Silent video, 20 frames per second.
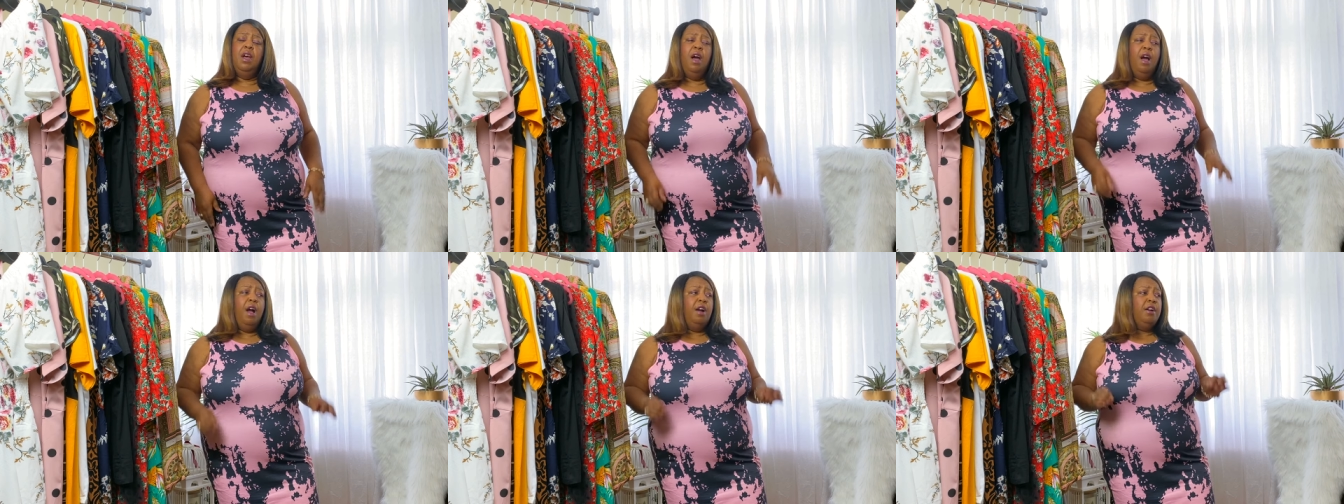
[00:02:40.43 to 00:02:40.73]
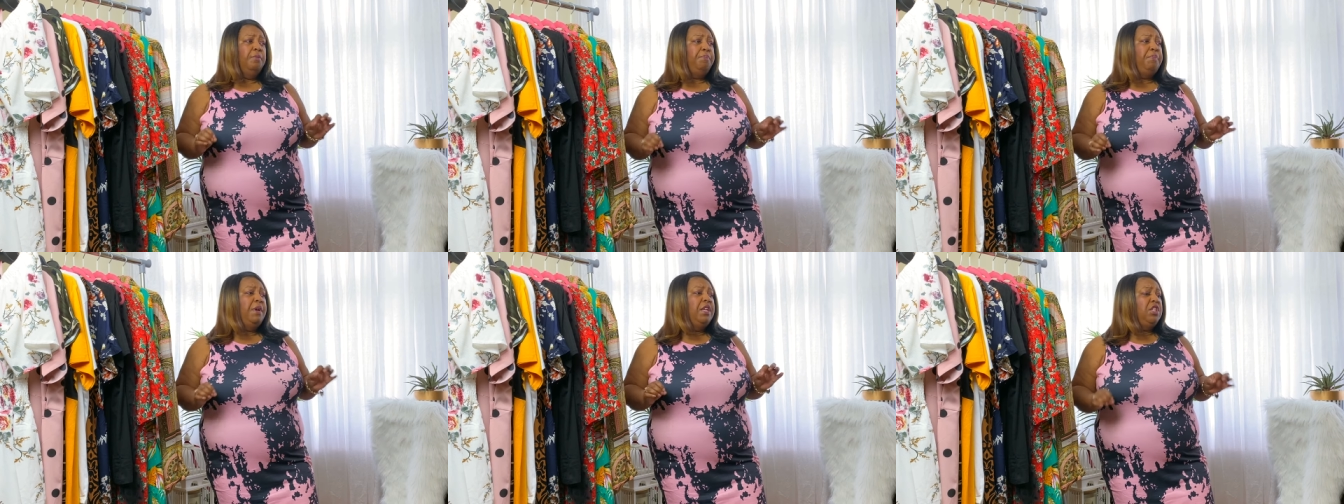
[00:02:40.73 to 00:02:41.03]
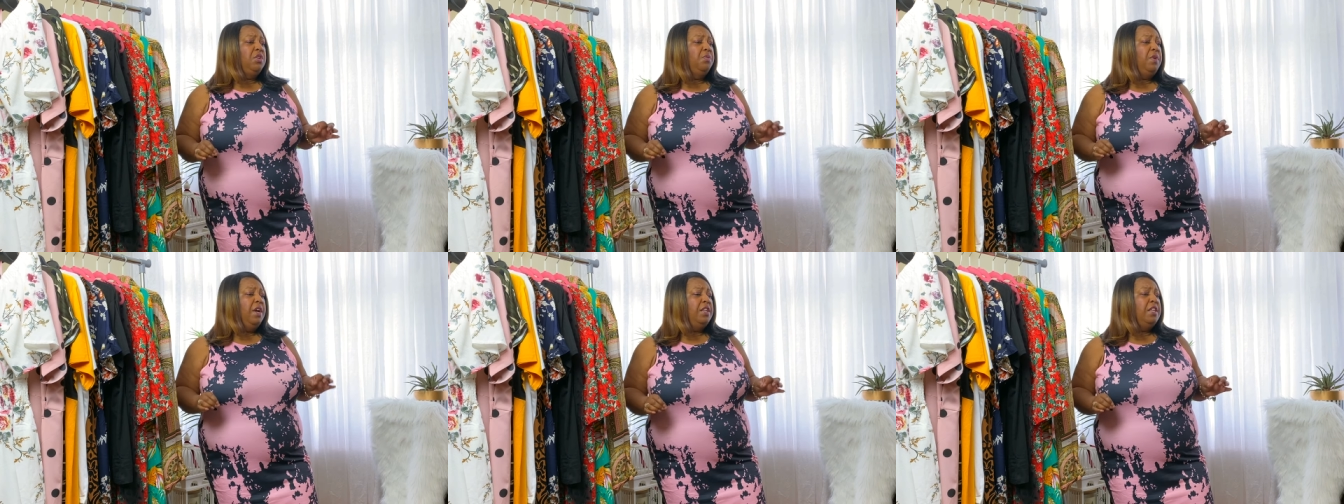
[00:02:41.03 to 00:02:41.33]
I could
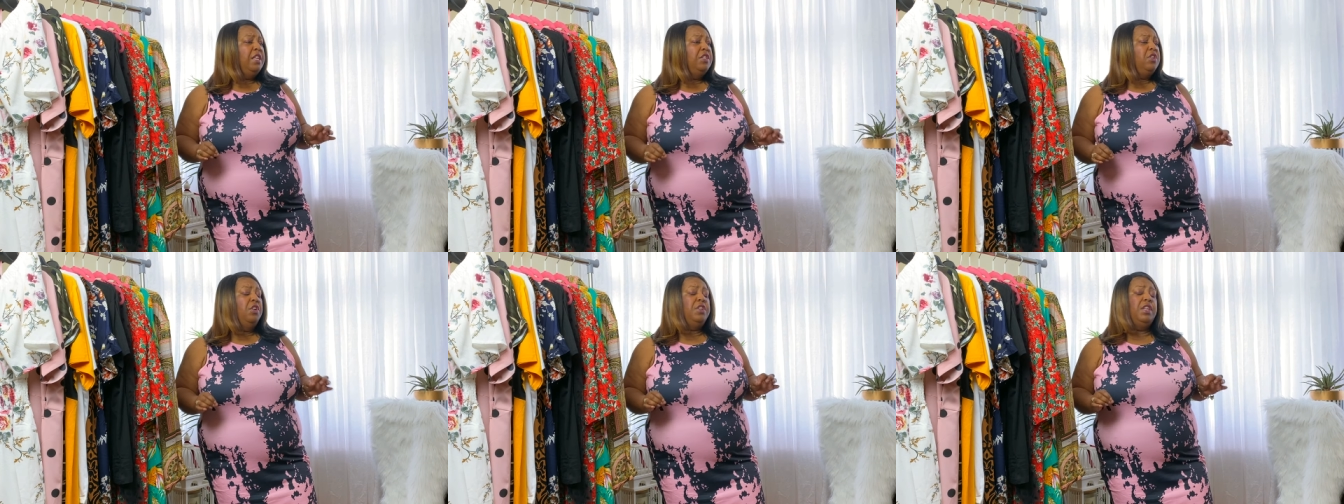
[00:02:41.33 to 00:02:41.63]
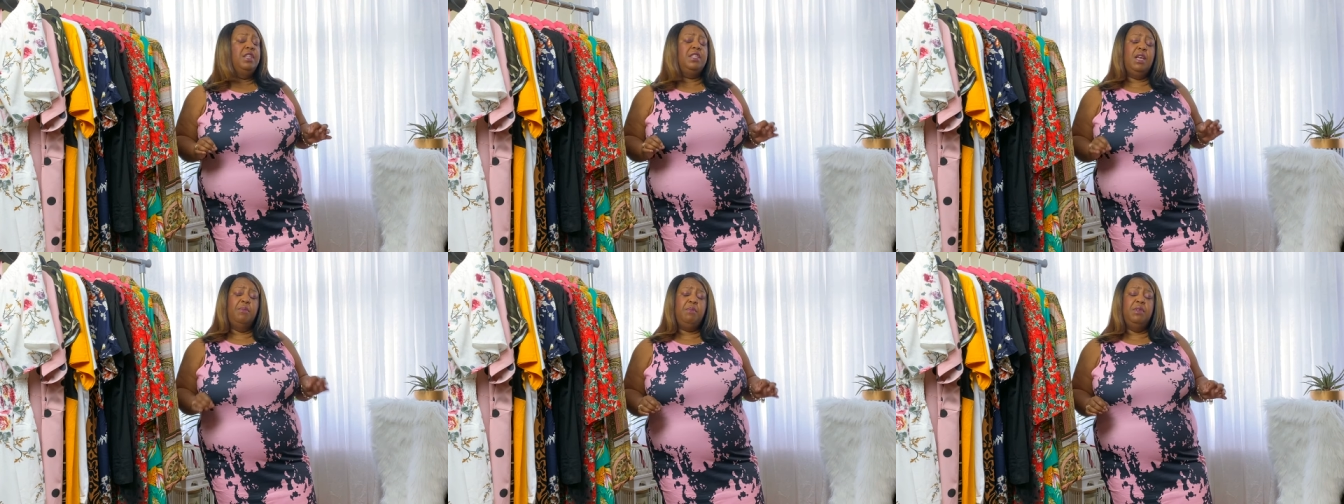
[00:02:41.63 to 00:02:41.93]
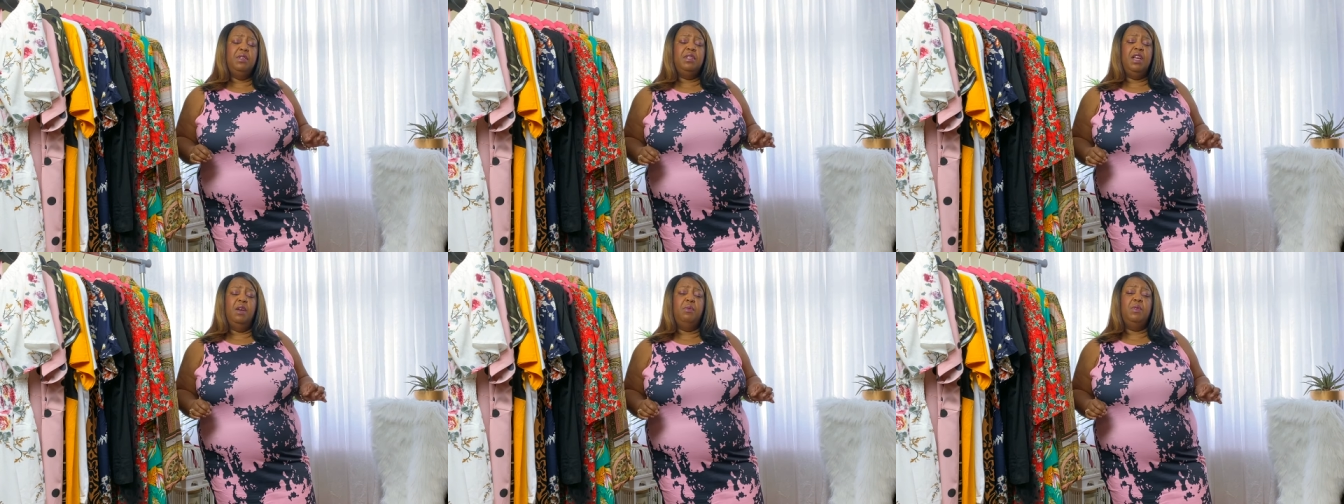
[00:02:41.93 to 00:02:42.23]
picture wearing this on a
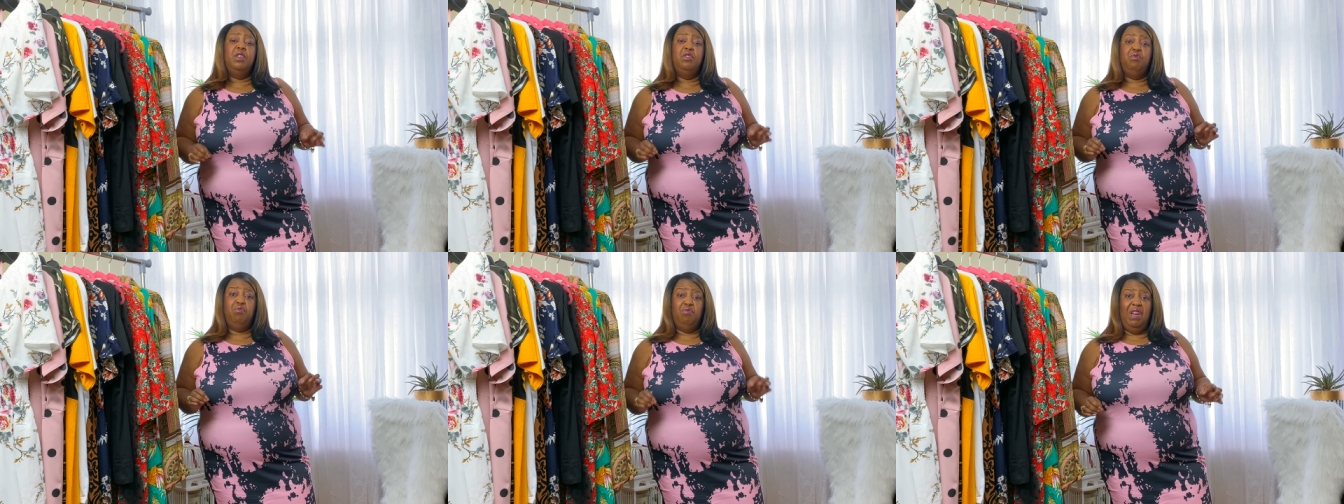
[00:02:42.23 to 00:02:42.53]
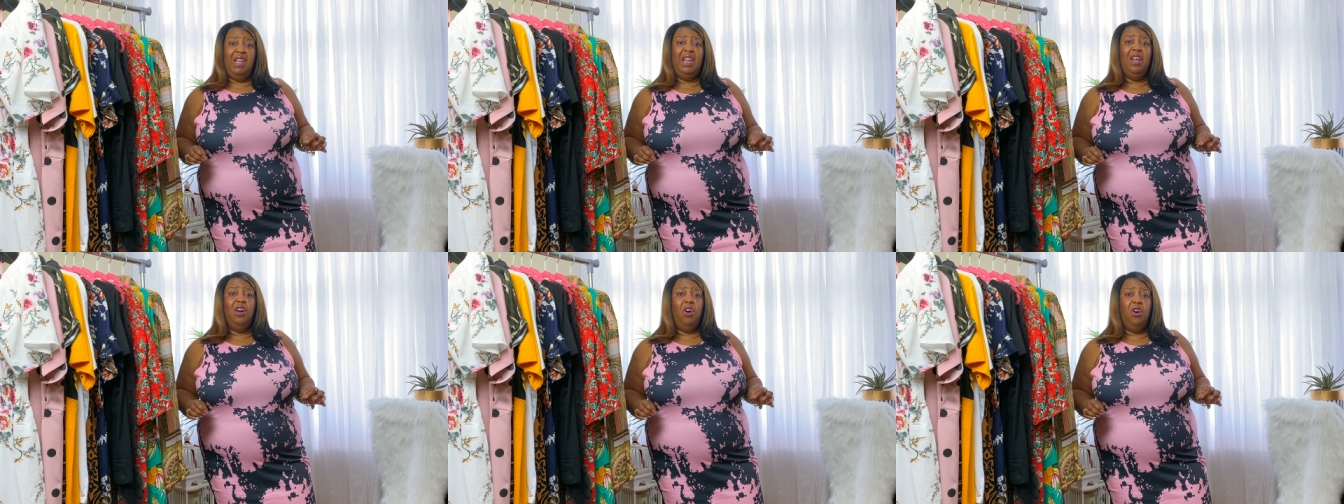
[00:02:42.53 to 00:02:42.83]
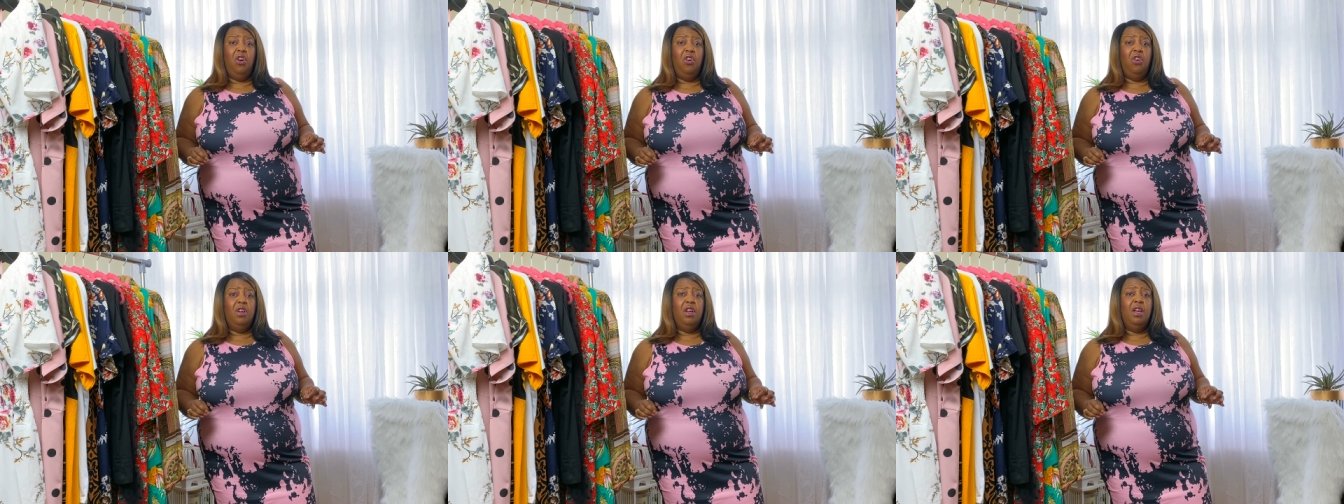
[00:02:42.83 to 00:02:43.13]
summer's day when it's really
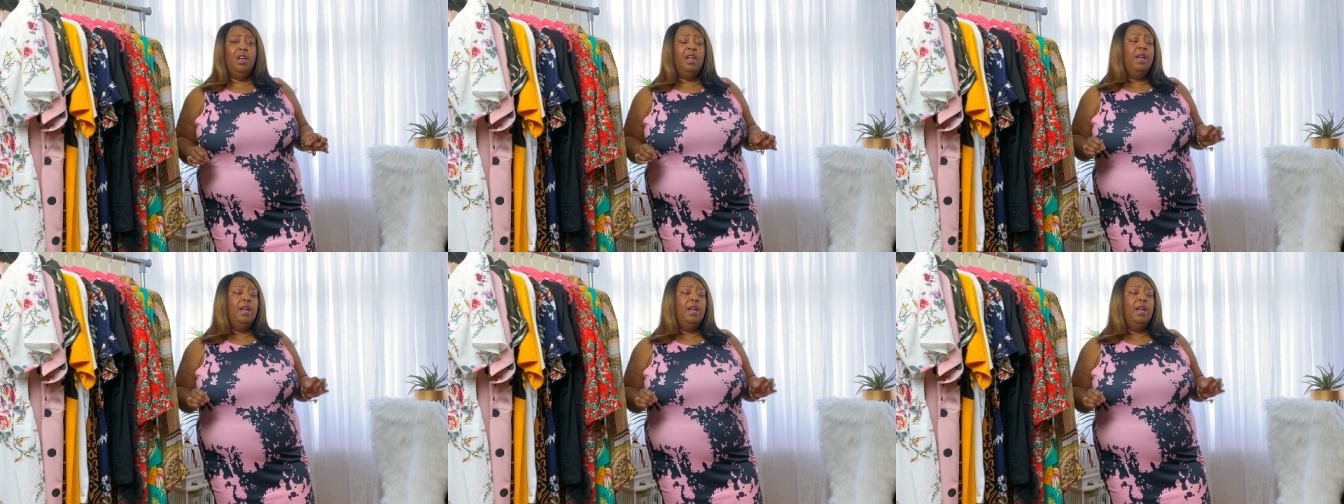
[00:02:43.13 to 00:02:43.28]
hot